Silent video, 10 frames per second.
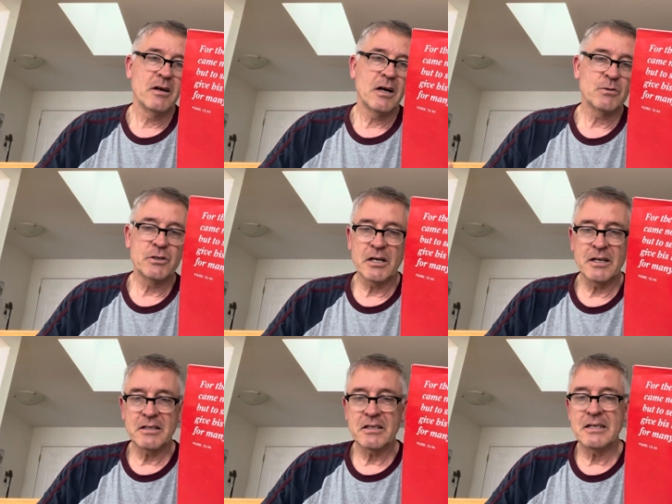I was
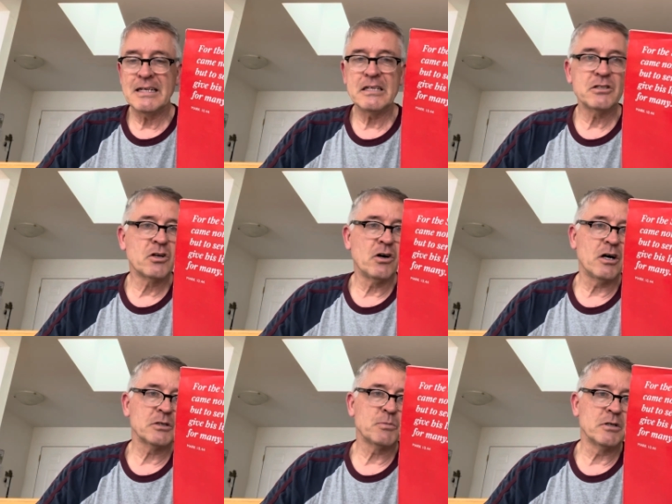looking at today's
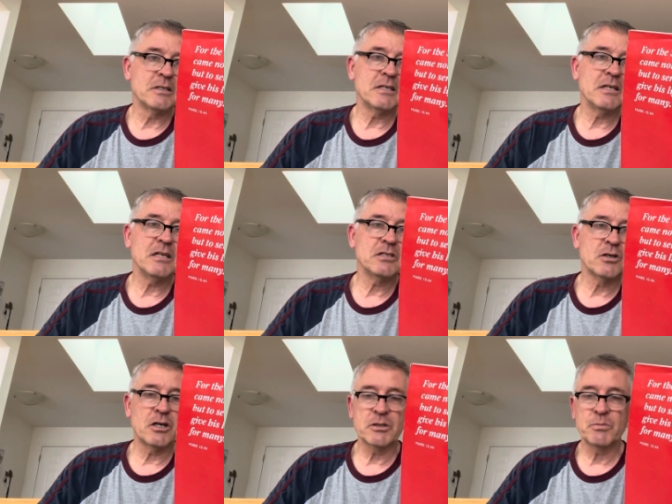gospel. In today's
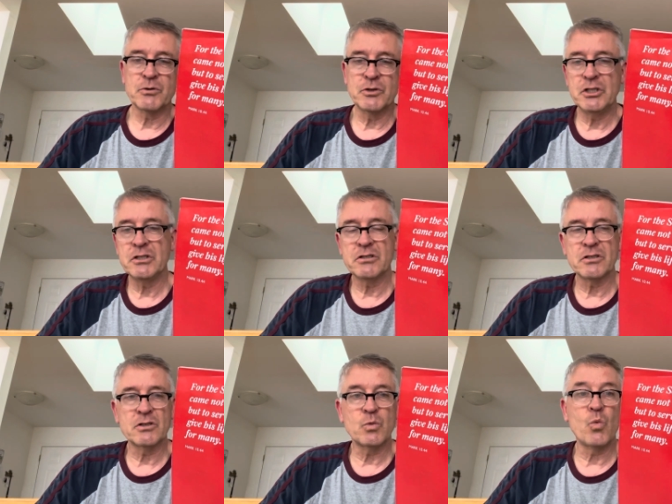gospel,
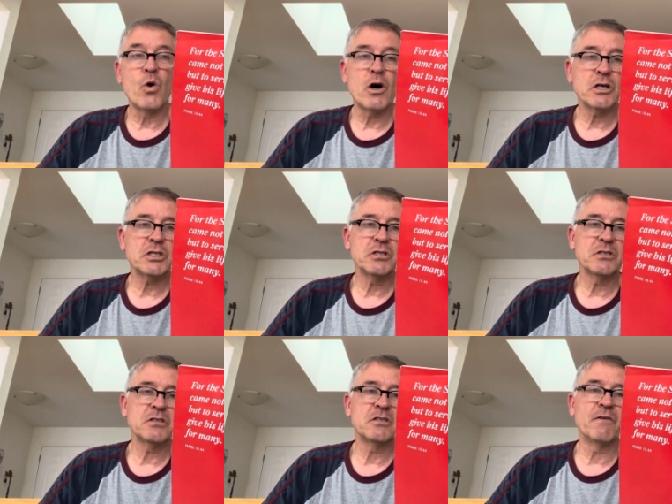Jesus
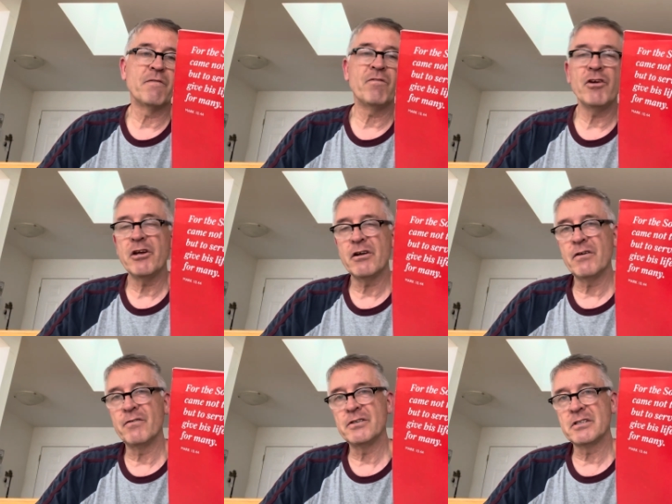washes the feet
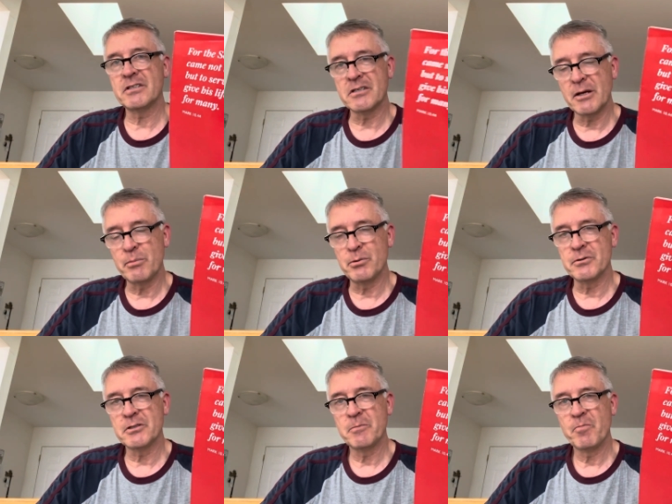of his
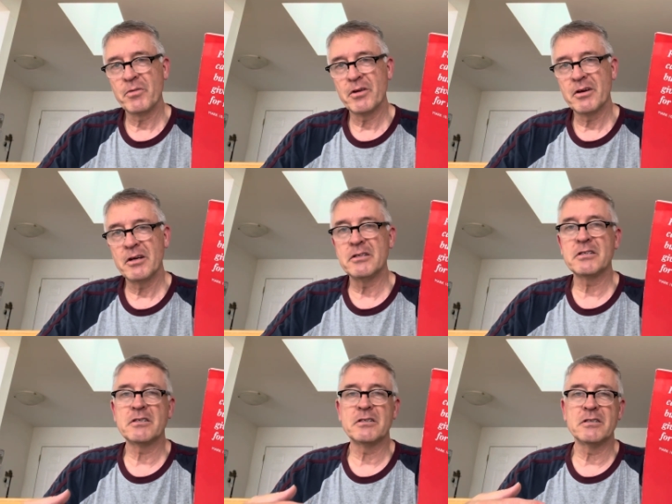disciples. And
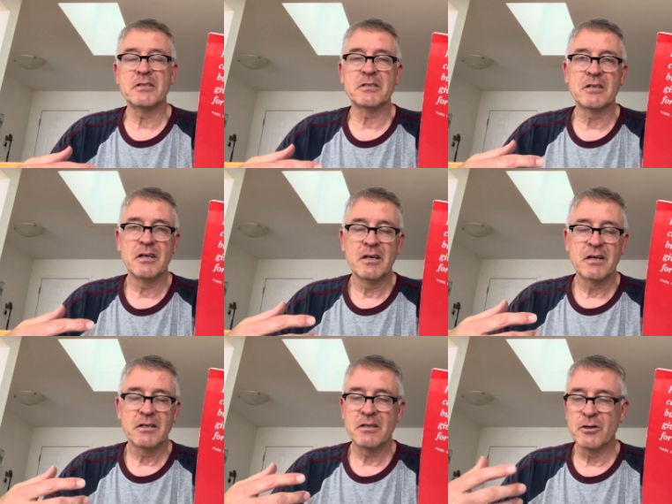this is
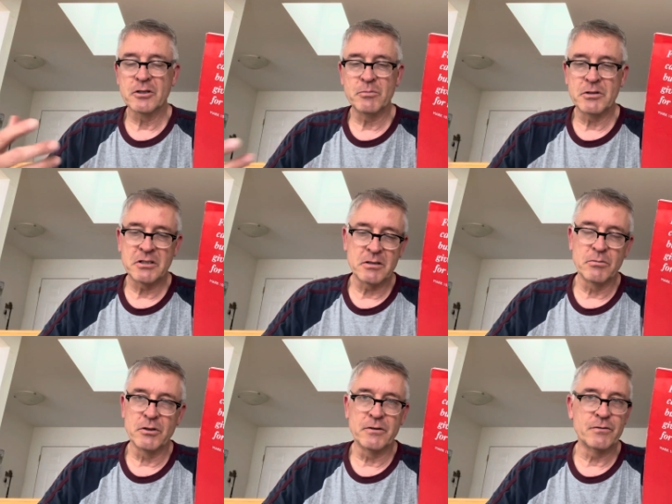the ultimate
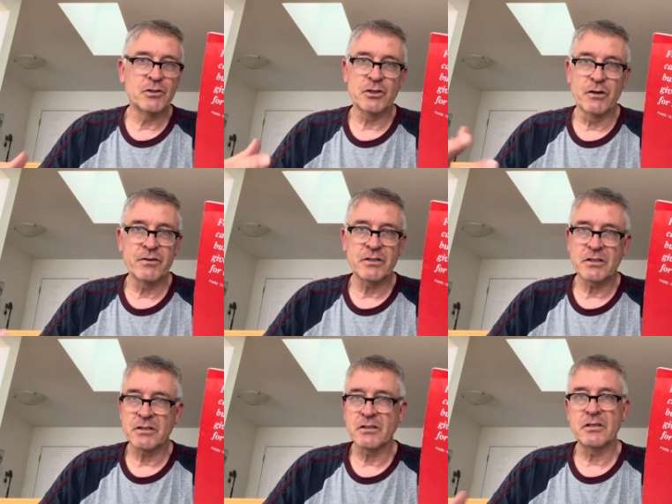symbol of
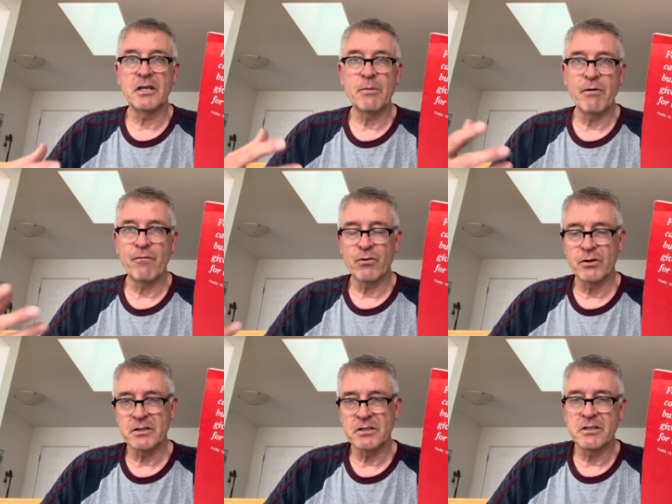service. It's the day
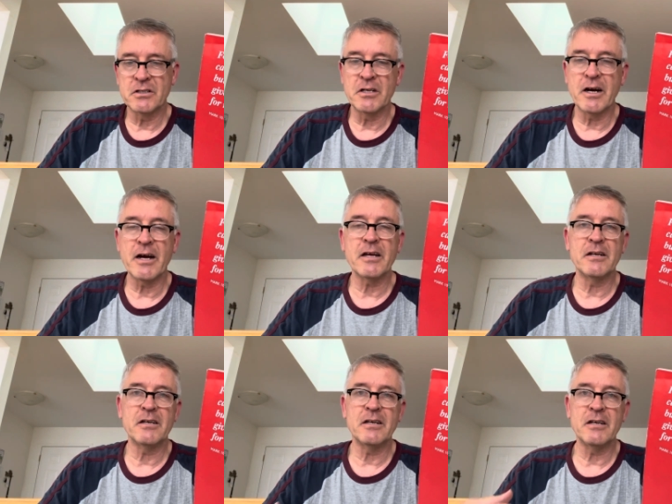before he's to die,
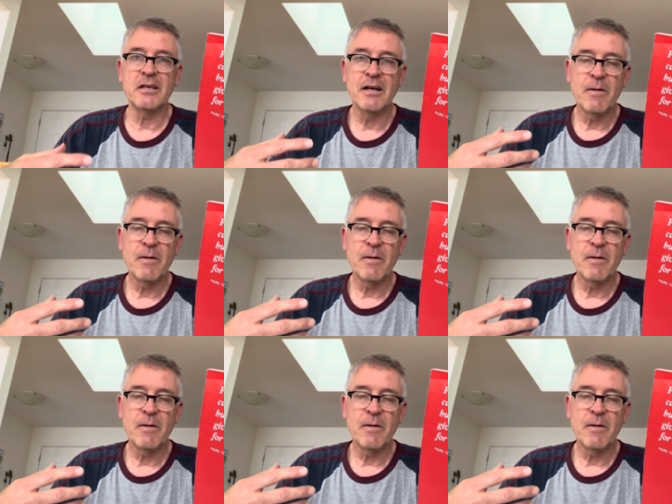and he